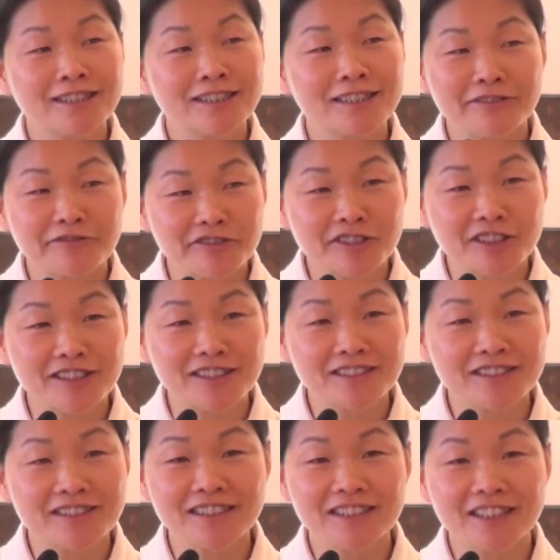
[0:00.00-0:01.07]

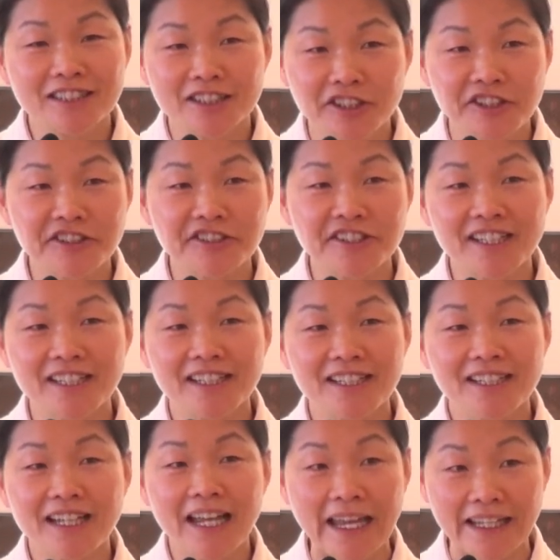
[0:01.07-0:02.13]
difficult, dirty,
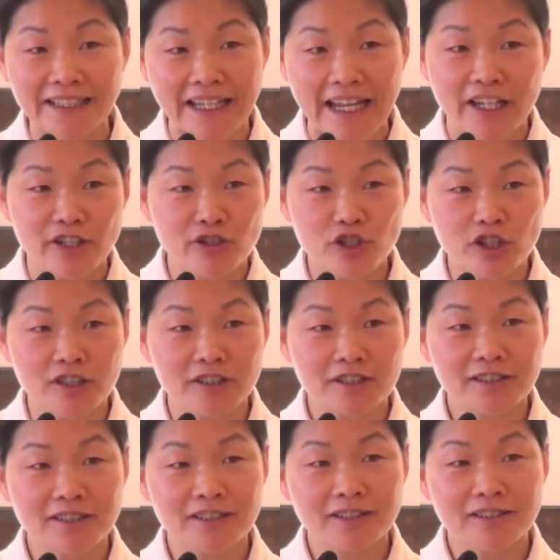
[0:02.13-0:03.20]
and danger
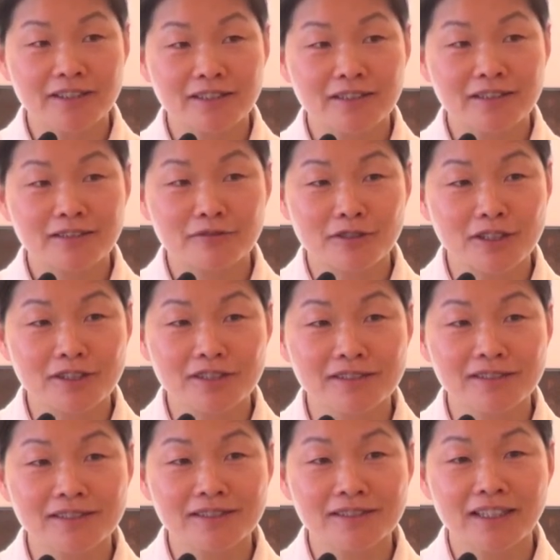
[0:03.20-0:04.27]

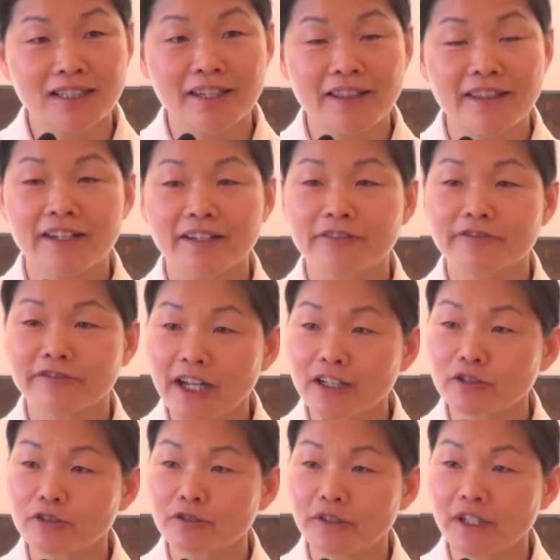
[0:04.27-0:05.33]
works in their
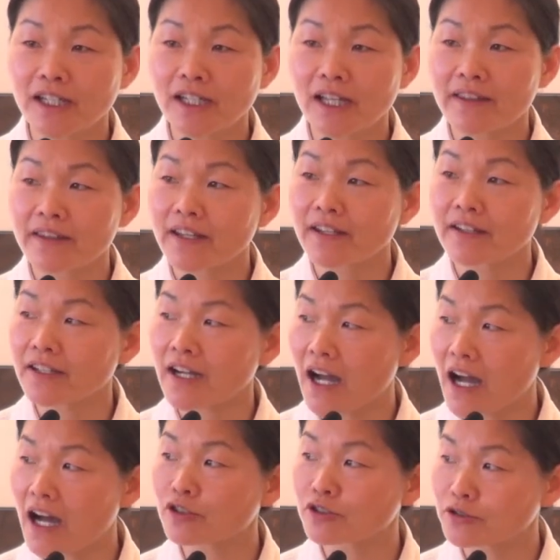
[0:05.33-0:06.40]
factory and their
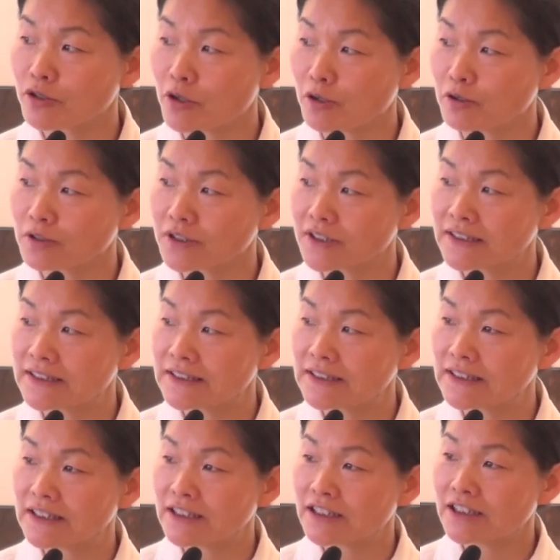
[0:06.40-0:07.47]
household.
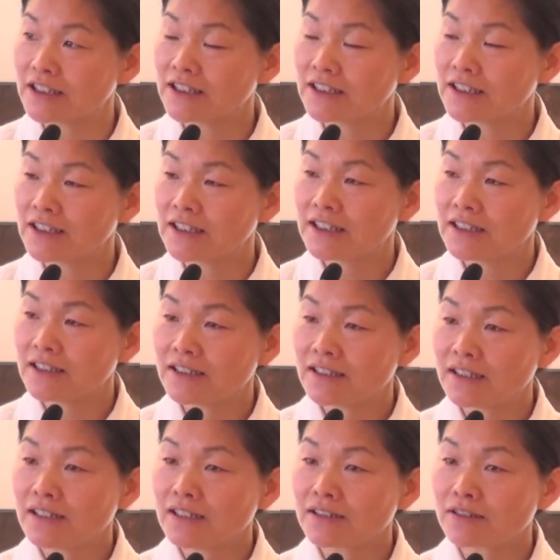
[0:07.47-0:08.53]

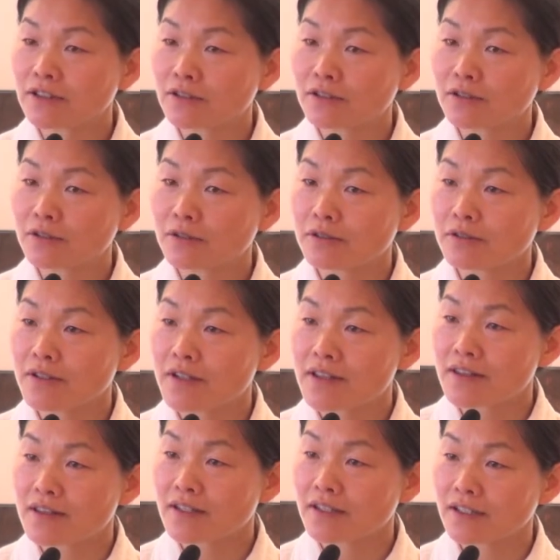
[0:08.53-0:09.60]
So
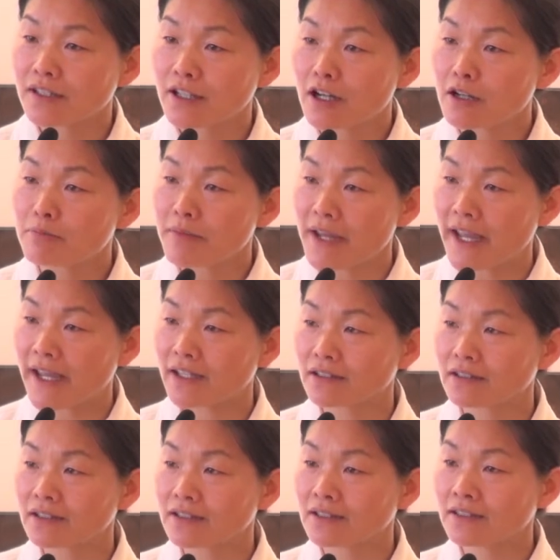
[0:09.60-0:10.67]
the young man,